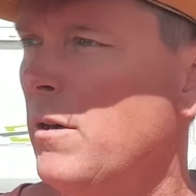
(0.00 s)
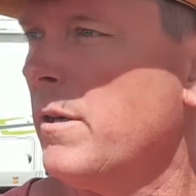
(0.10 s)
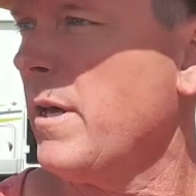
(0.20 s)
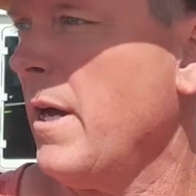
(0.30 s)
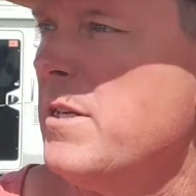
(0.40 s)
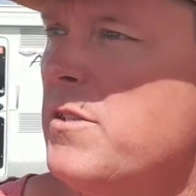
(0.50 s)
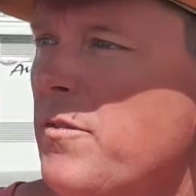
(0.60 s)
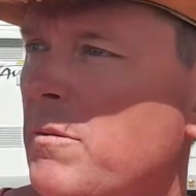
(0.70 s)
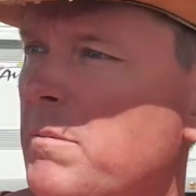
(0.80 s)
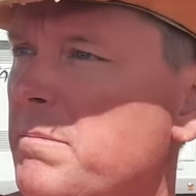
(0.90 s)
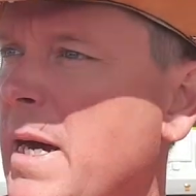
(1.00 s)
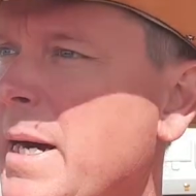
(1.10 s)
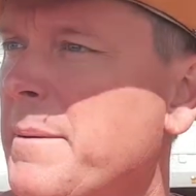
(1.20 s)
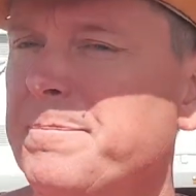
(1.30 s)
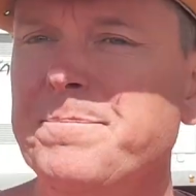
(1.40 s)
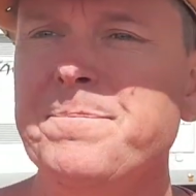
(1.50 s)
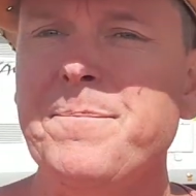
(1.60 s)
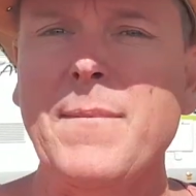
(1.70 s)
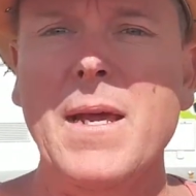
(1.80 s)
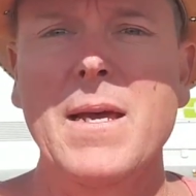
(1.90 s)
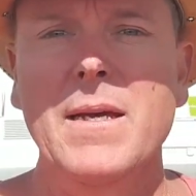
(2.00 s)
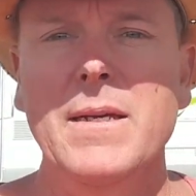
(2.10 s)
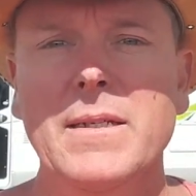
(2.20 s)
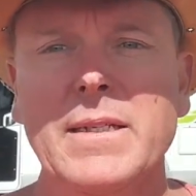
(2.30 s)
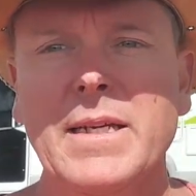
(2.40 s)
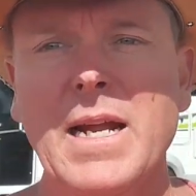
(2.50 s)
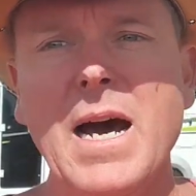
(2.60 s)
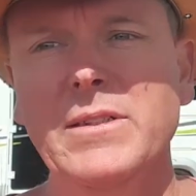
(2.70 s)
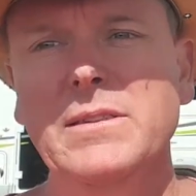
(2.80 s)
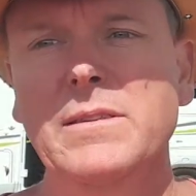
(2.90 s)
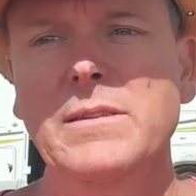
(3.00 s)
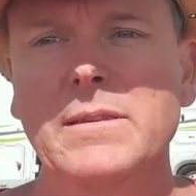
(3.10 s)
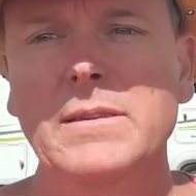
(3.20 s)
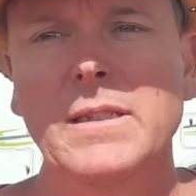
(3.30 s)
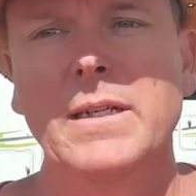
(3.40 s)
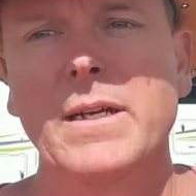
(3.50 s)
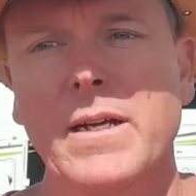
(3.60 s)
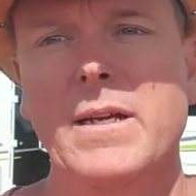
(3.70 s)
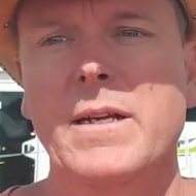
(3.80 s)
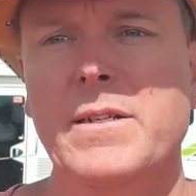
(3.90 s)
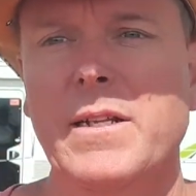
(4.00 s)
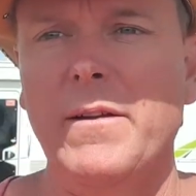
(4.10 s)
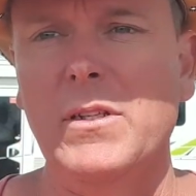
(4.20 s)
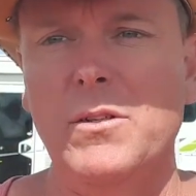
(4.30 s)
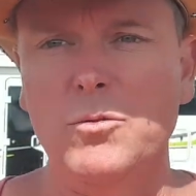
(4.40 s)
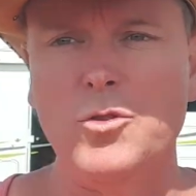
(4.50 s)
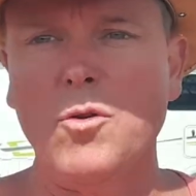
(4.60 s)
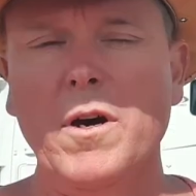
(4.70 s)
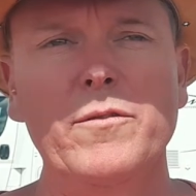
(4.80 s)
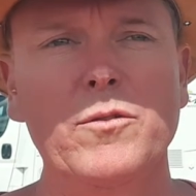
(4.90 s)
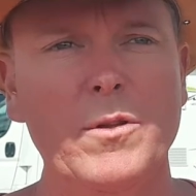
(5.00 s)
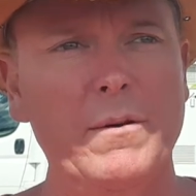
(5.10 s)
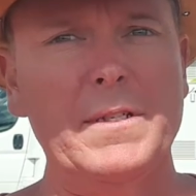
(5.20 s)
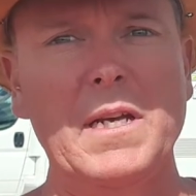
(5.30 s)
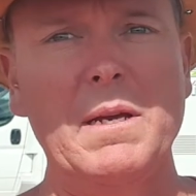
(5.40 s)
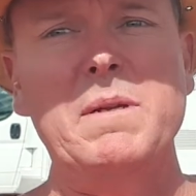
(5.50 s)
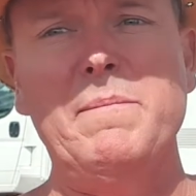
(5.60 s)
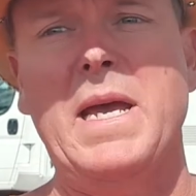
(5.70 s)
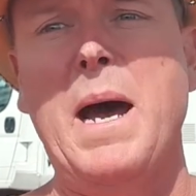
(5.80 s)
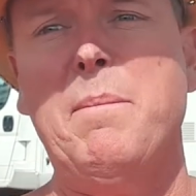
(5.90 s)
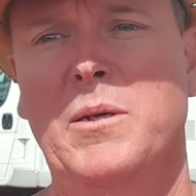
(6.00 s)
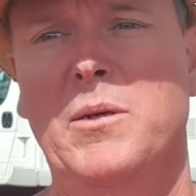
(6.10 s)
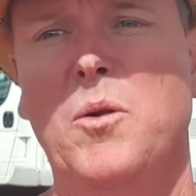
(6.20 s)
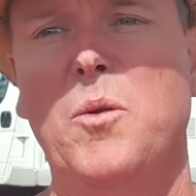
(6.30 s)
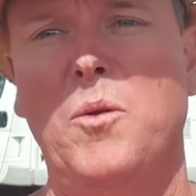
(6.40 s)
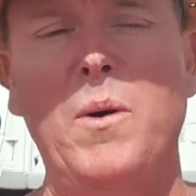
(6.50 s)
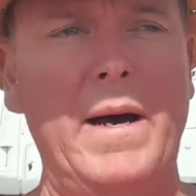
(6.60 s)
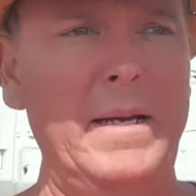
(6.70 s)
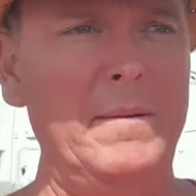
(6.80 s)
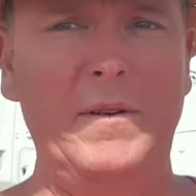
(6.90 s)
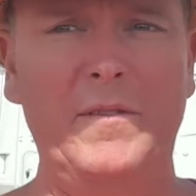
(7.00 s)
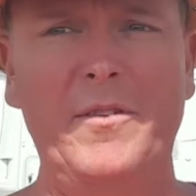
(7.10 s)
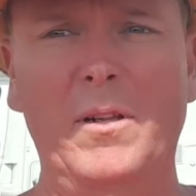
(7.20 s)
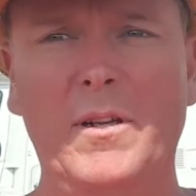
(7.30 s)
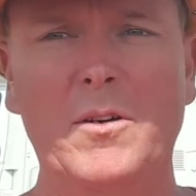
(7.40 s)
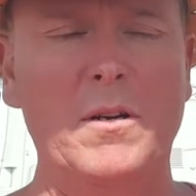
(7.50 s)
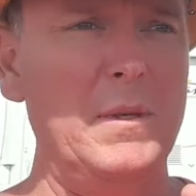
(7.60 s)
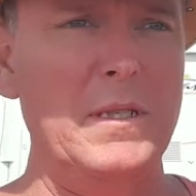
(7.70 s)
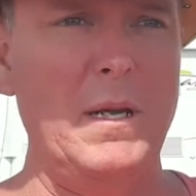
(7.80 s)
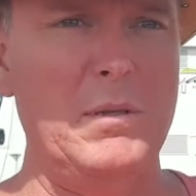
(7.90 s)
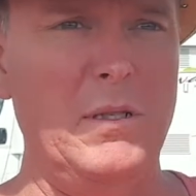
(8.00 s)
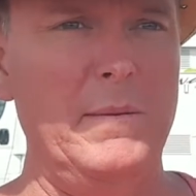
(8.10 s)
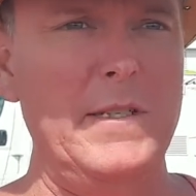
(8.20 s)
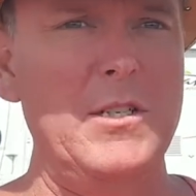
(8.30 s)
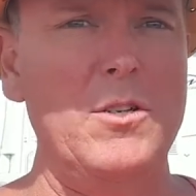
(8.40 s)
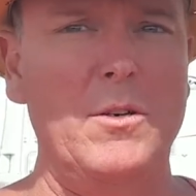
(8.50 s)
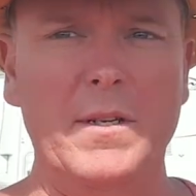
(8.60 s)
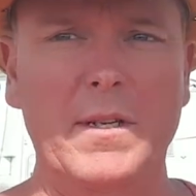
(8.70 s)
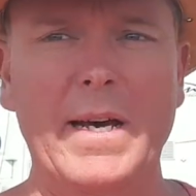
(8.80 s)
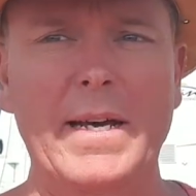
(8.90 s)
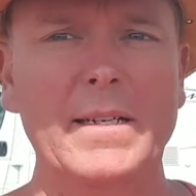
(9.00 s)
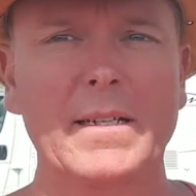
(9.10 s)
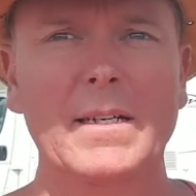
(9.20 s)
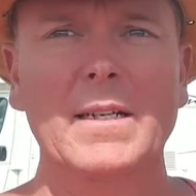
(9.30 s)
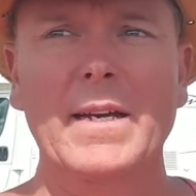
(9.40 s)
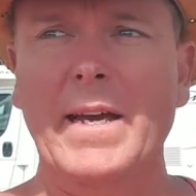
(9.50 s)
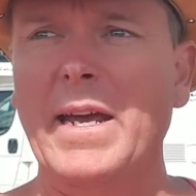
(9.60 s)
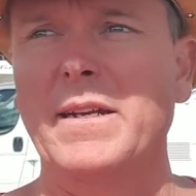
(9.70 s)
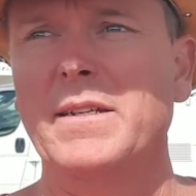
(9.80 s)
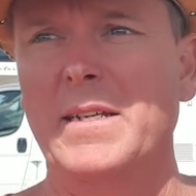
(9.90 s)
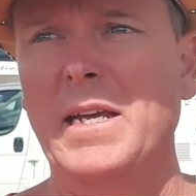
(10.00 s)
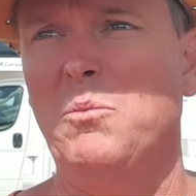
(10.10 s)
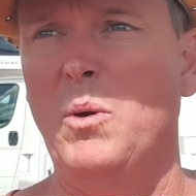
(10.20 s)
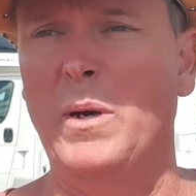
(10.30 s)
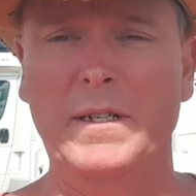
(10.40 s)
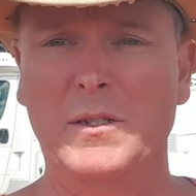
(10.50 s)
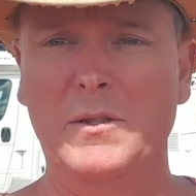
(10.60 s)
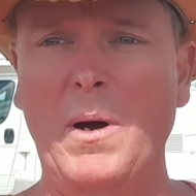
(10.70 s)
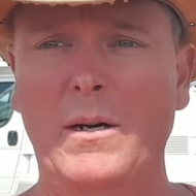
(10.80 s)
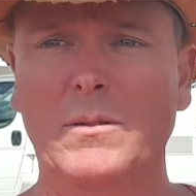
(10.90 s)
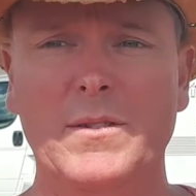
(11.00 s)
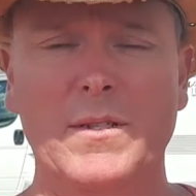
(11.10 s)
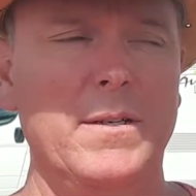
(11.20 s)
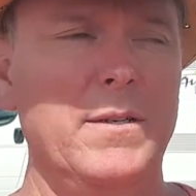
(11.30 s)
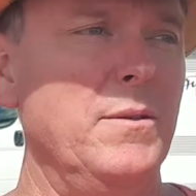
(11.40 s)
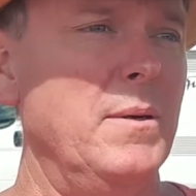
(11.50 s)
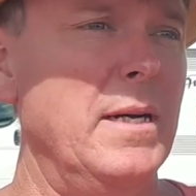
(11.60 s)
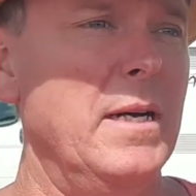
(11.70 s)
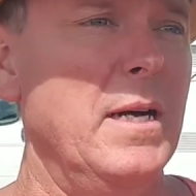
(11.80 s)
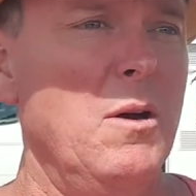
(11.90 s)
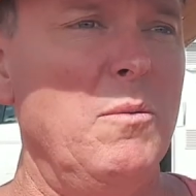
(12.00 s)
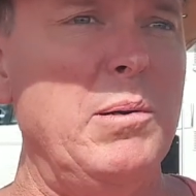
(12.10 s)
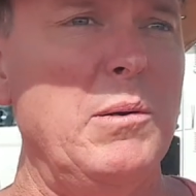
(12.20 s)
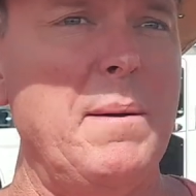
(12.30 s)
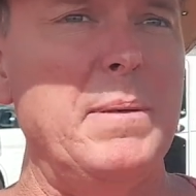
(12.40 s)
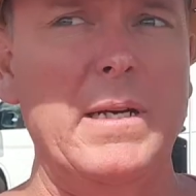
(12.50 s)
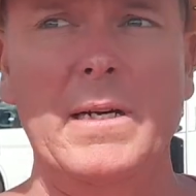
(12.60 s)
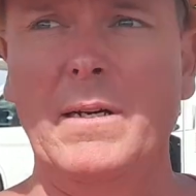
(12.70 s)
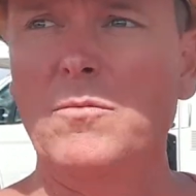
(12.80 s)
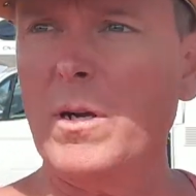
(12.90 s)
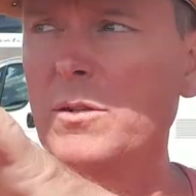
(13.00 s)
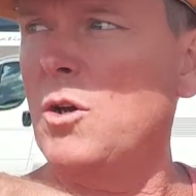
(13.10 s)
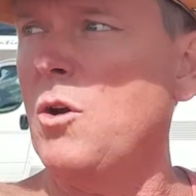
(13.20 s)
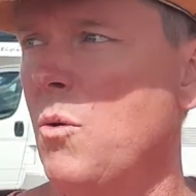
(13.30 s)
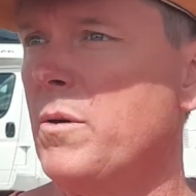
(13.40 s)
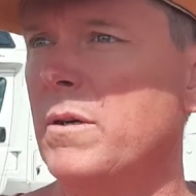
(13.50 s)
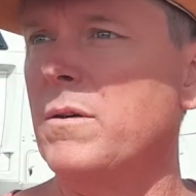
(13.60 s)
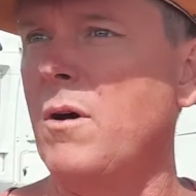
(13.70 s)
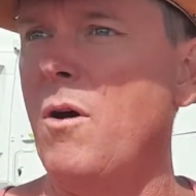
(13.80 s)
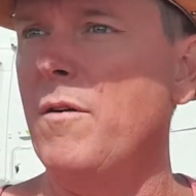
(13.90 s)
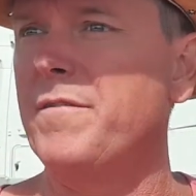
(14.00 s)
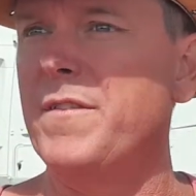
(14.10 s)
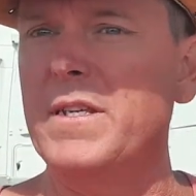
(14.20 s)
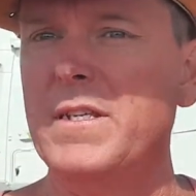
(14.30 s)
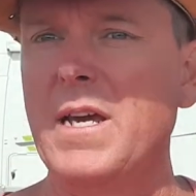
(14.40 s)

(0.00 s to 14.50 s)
odd k's from Carnarvon. Lovely little drive, although it seemed to be uphill all the way. My fuel economy's absolutely shot today, and a headwind as well. So pulled up at right on the corner of the